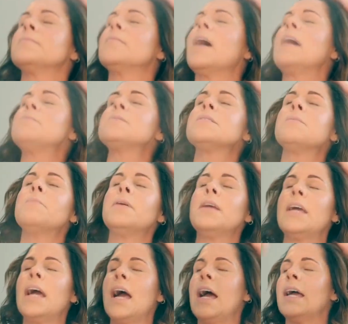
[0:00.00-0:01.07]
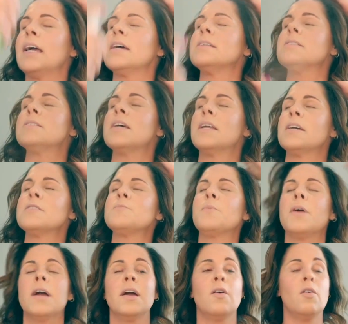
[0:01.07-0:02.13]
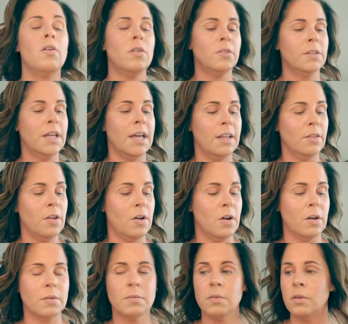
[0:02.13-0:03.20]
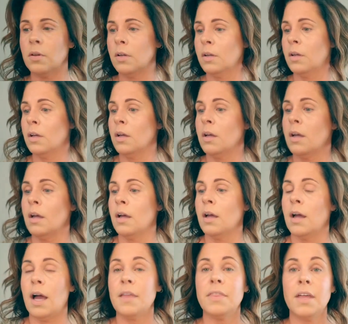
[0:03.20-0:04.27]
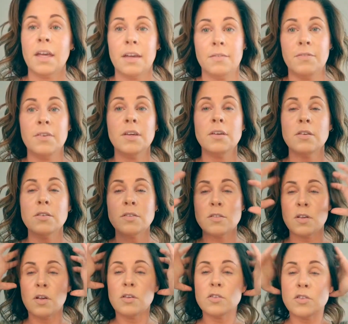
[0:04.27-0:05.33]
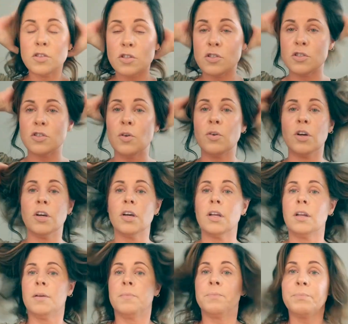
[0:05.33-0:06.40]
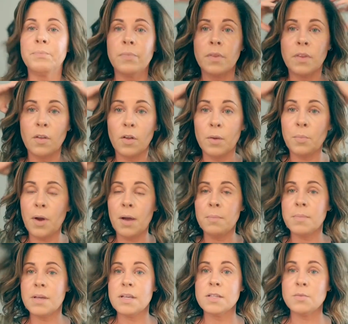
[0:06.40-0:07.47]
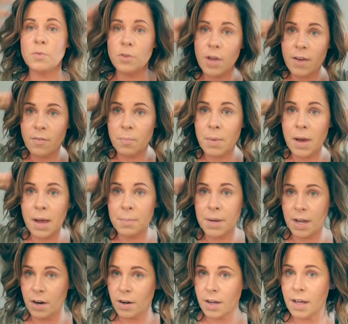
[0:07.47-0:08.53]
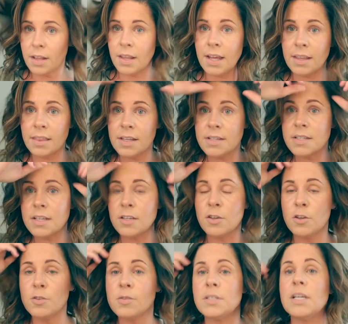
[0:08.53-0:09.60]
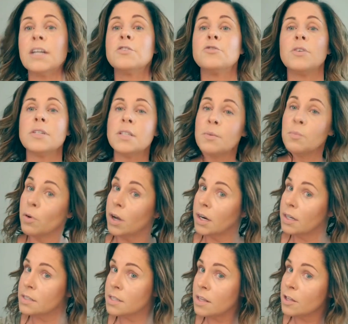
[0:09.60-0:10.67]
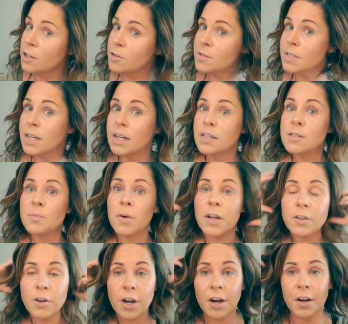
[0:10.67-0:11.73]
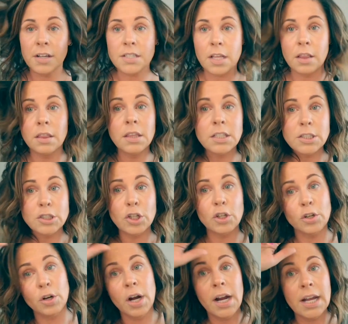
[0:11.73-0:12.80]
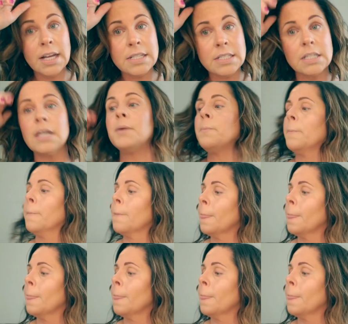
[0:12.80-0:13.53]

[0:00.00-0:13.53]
I'm somebody, I can setting spray all day long. I think it feels so good. The only problem is when you have a bob haircut like this and you use texturizing products and then you use setting spray and your hair gets a little crazy.